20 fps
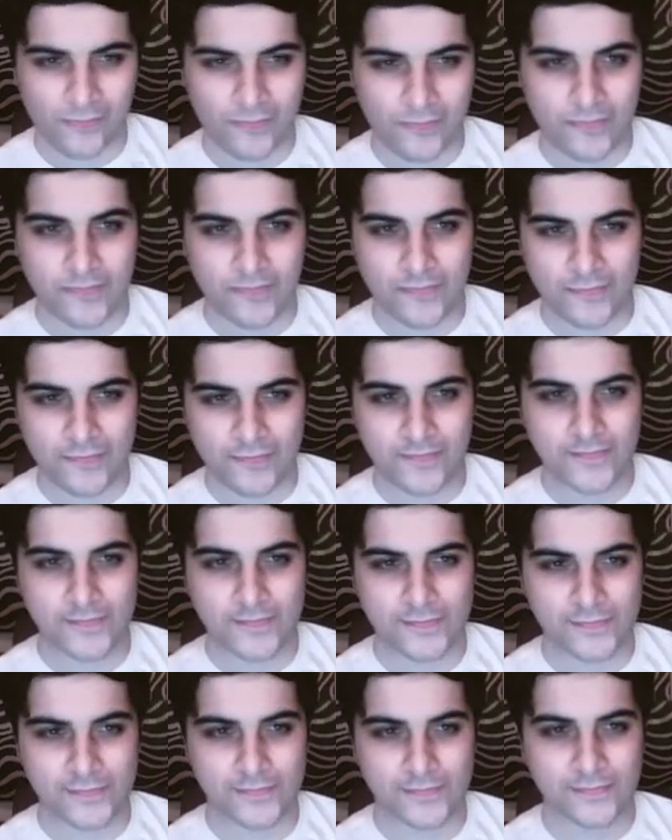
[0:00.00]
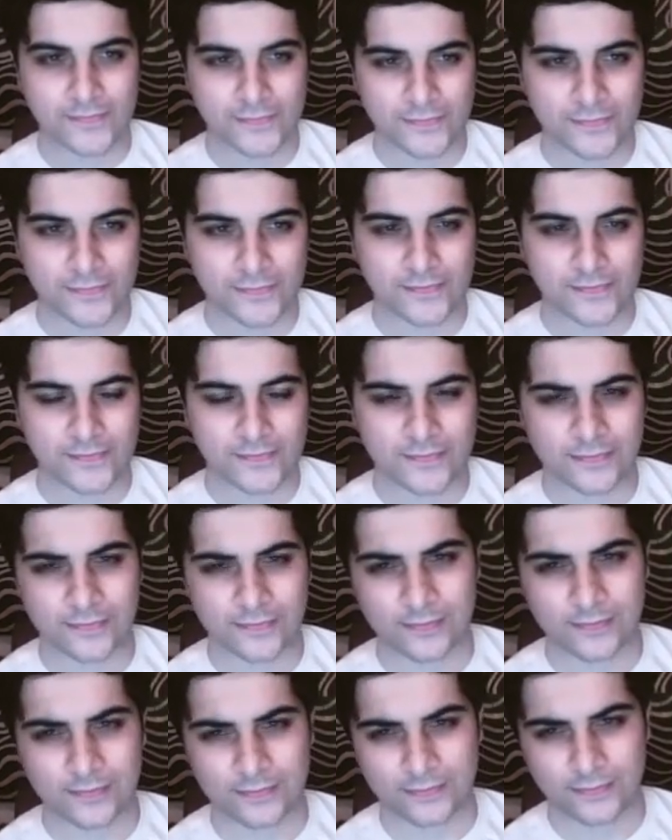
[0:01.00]

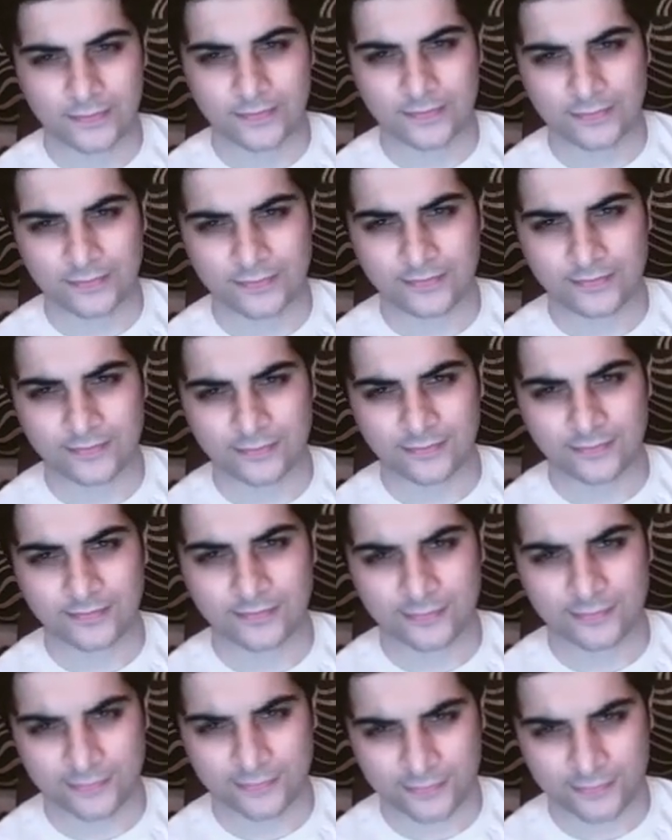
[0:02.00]
(silent)